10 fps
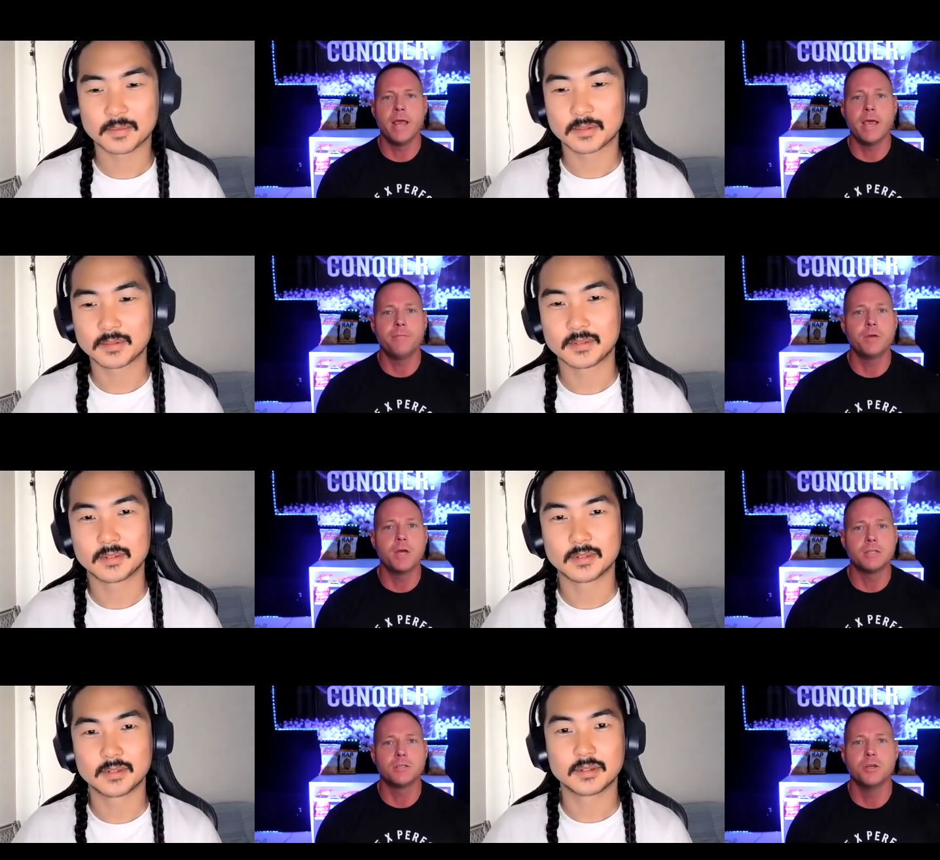Speaker 1: Hey, if you
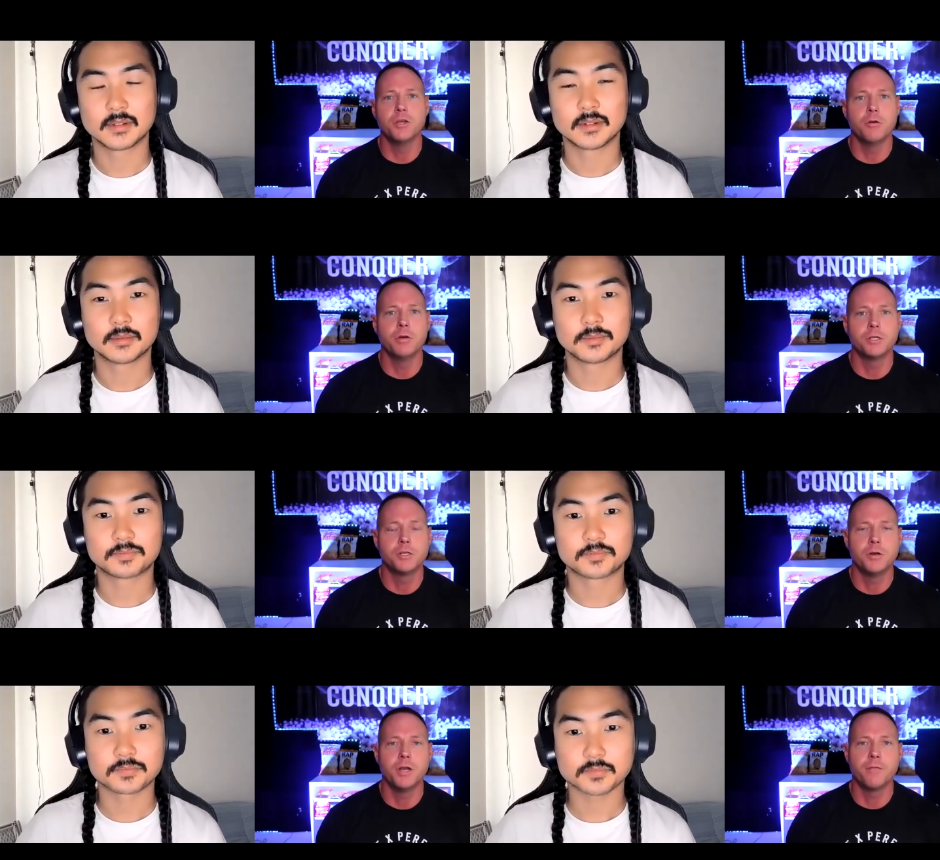guys are new and you're
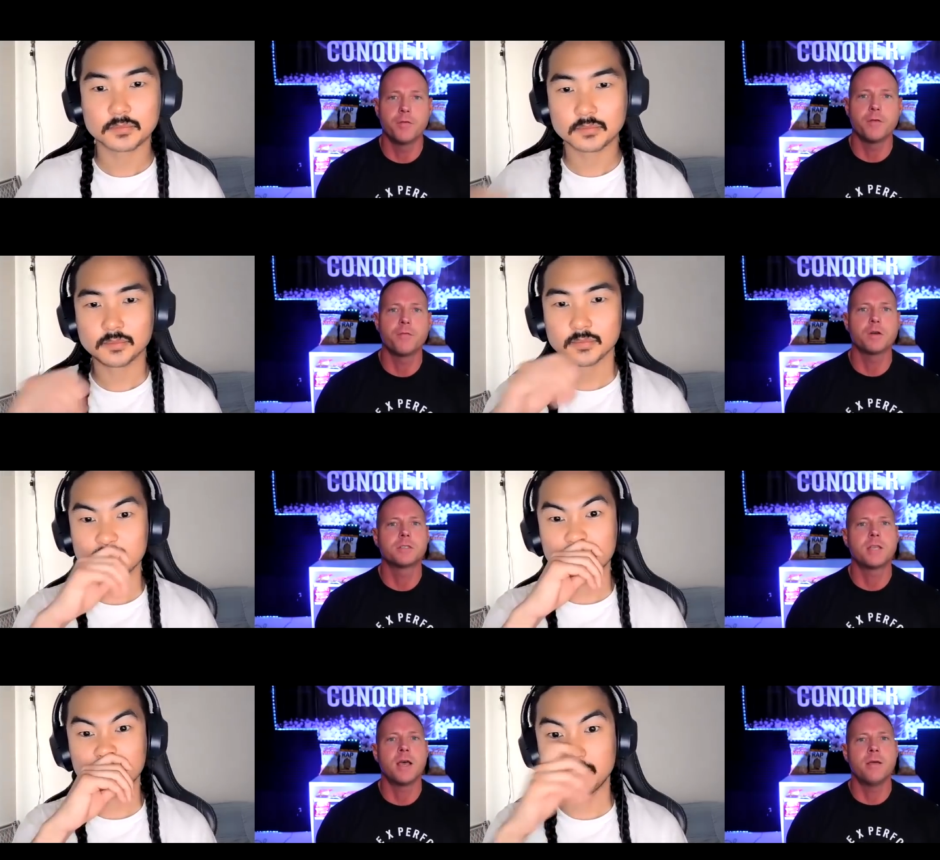tuning in for the first
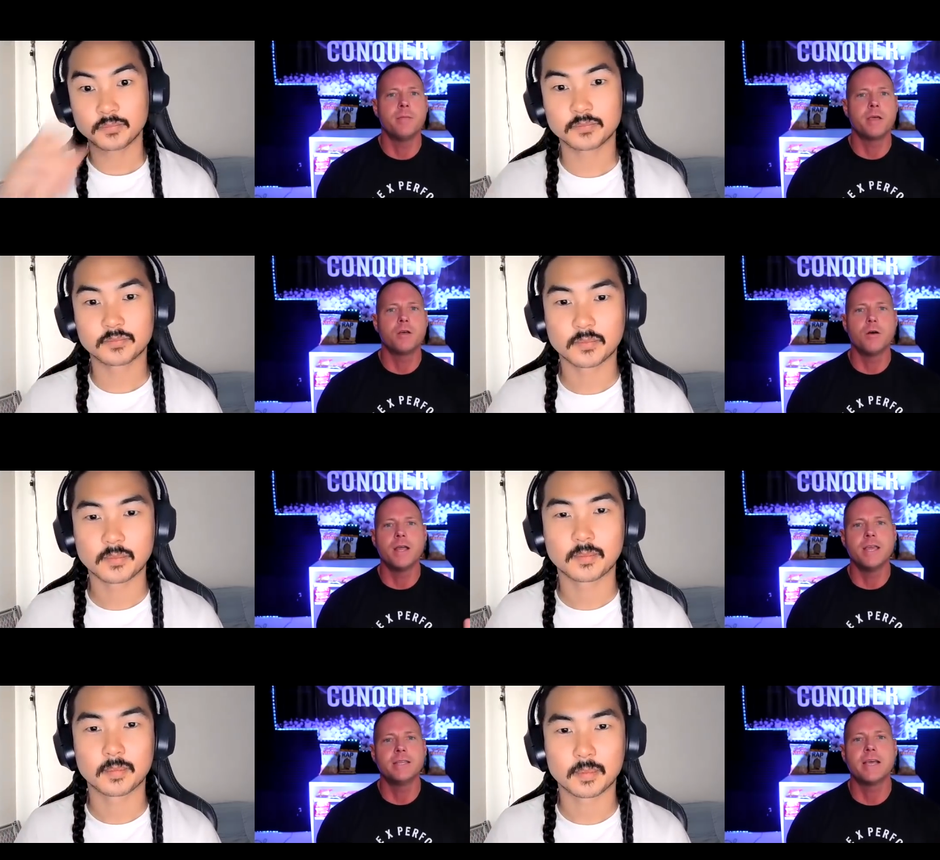time, man, go ahead
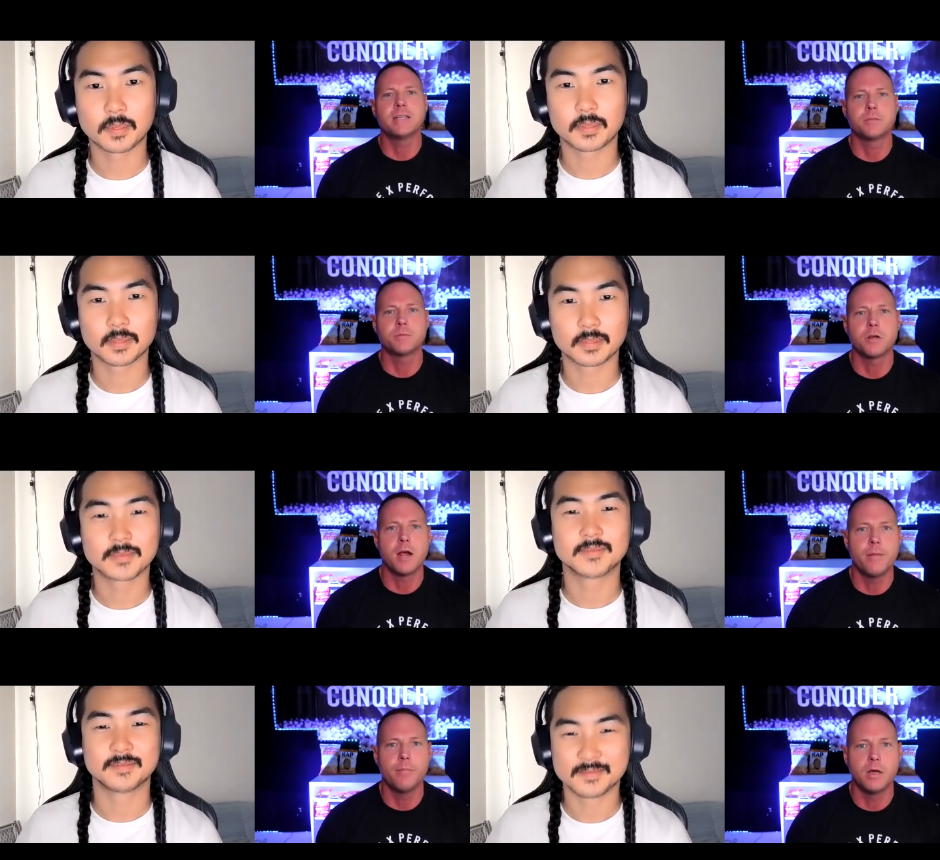and hit that
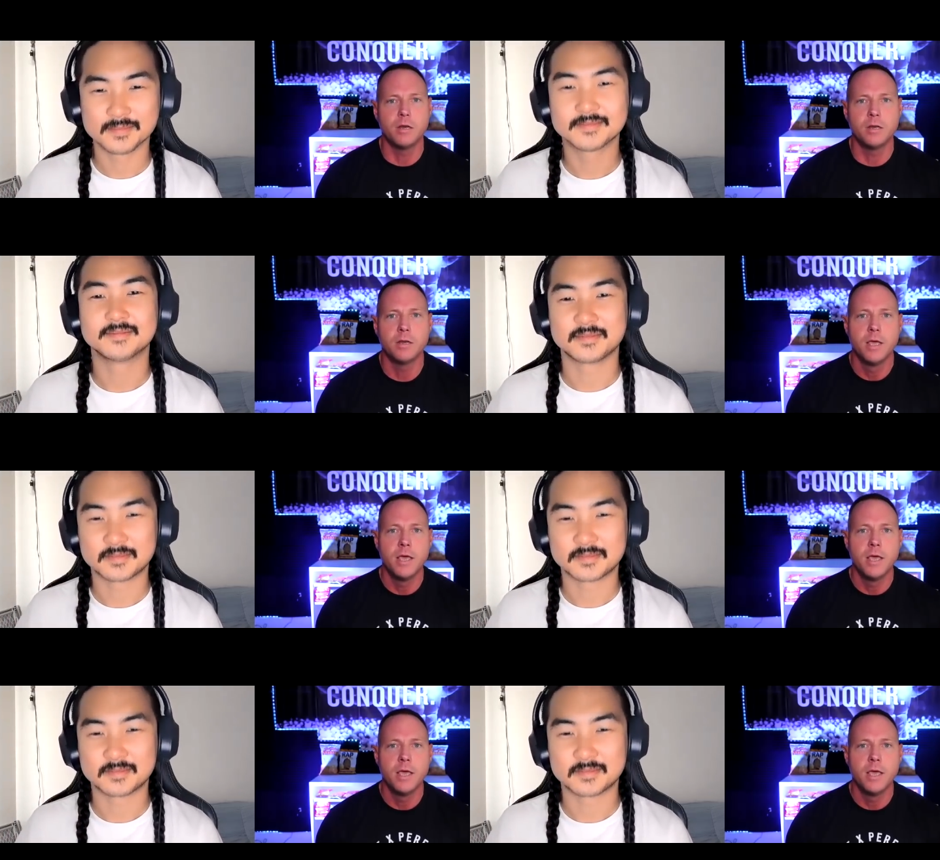subscribe button.